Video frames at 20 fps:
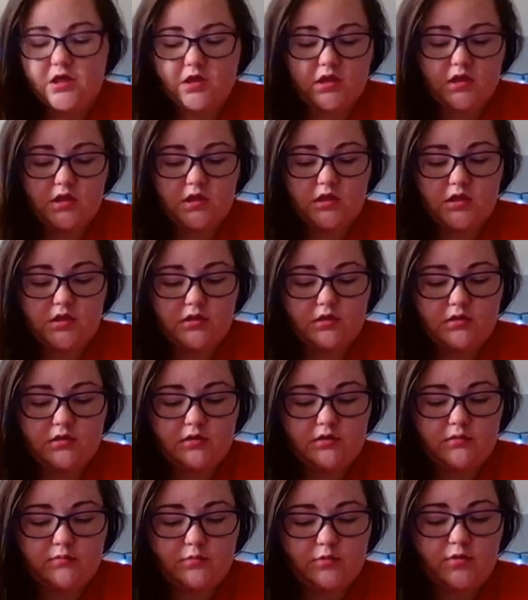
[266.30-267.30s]

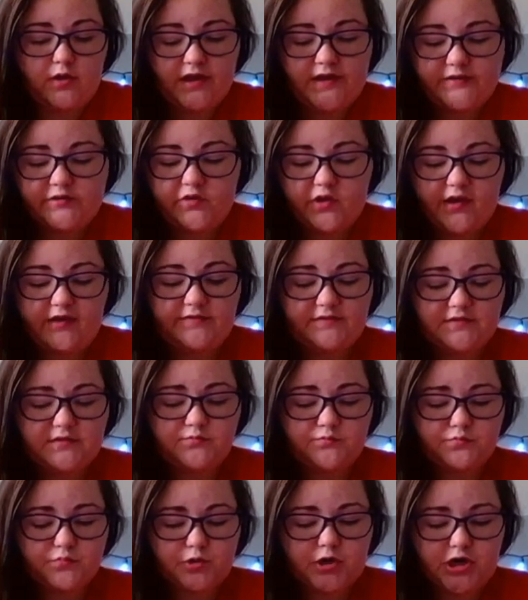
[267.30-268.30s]
Um, okay, so I have
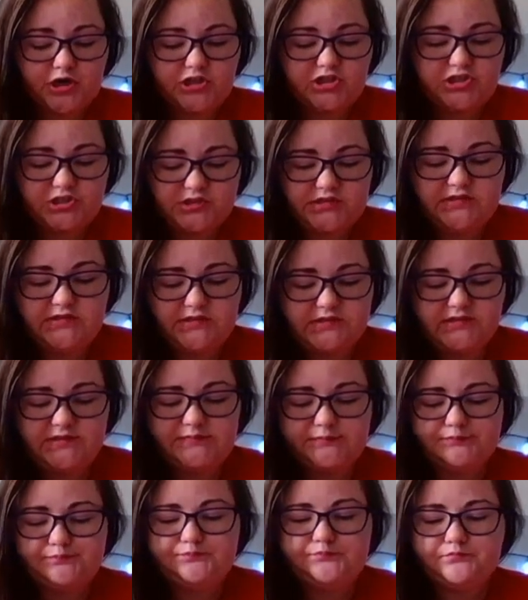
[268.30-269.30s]
some brushes.
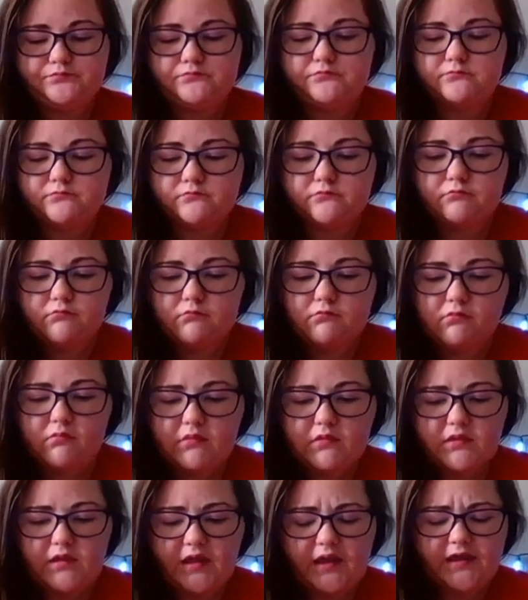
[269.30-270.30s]

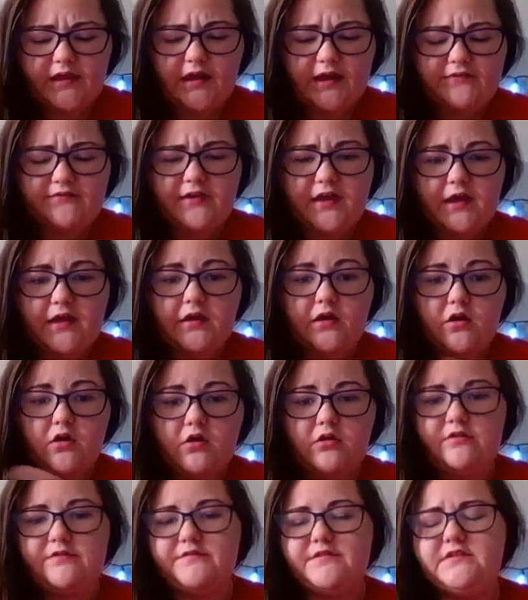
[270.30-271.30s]
And I've got
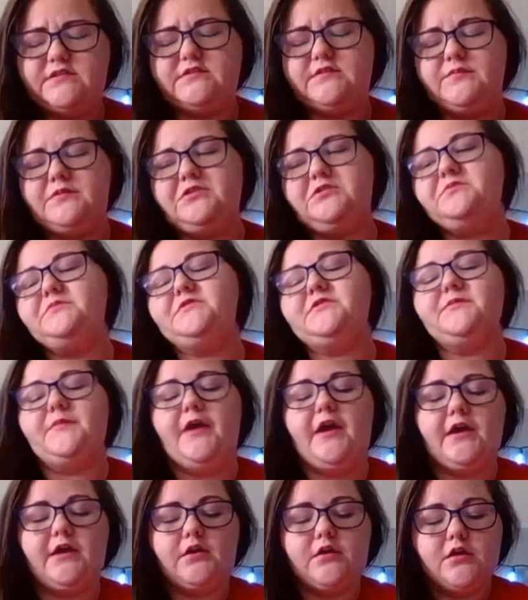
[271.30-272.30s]
all of these in my Ipsy
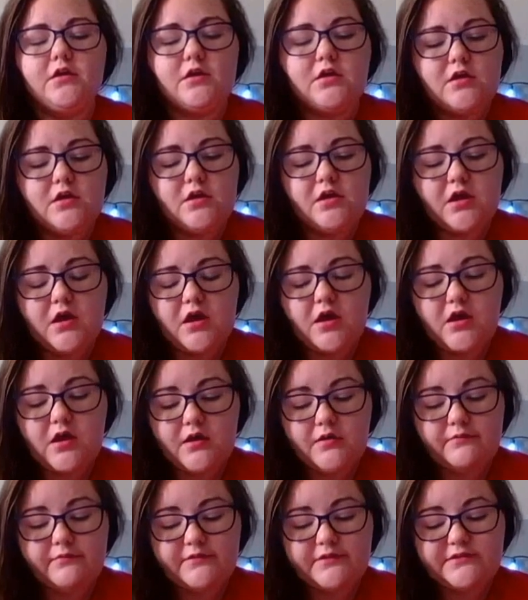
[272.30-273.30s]
bag.
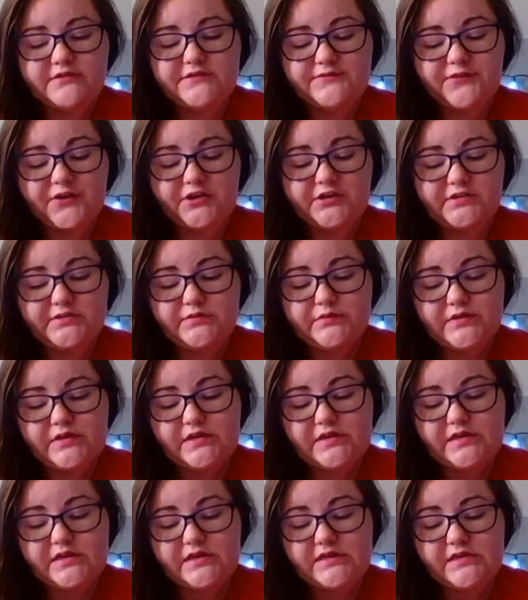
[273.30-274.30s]
Um, this first
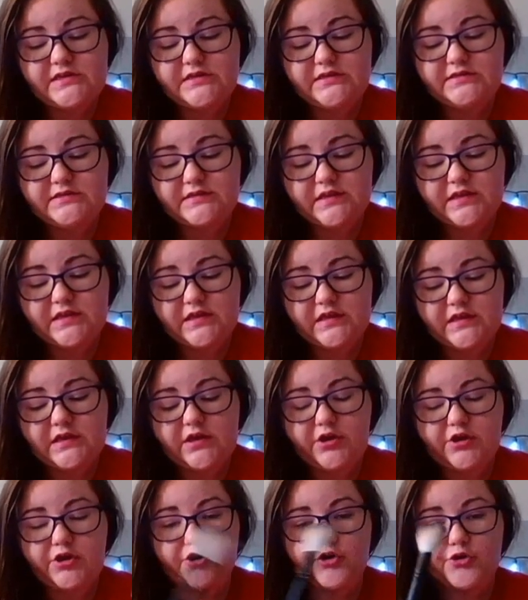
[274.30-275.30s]
one is
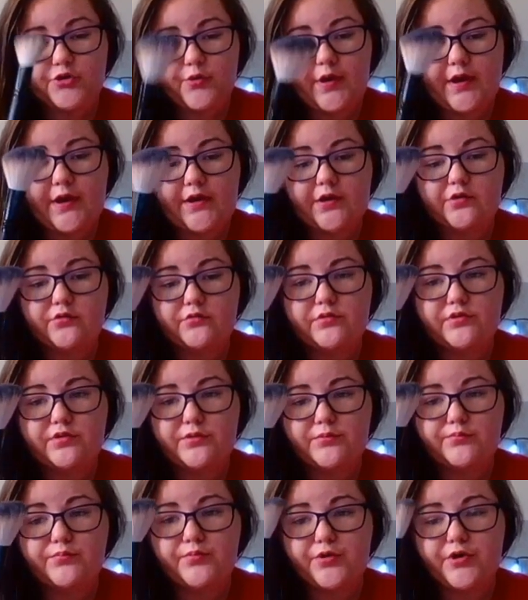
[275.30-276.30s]
the
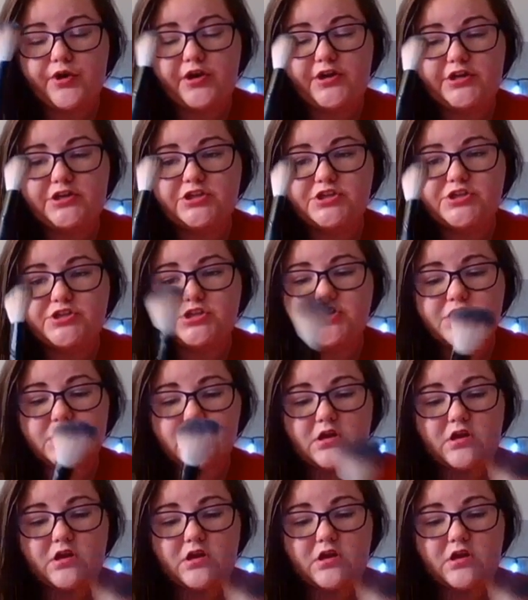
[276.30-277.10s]
Crown Brush.